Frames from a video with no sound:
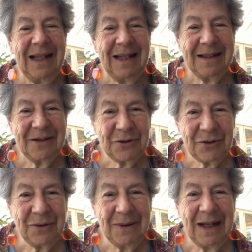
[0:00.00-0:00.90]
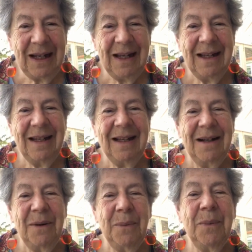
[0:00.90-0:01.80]
it's truly
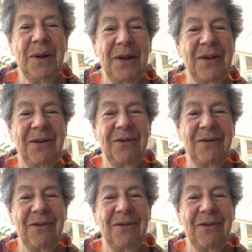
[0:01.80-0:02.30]
worth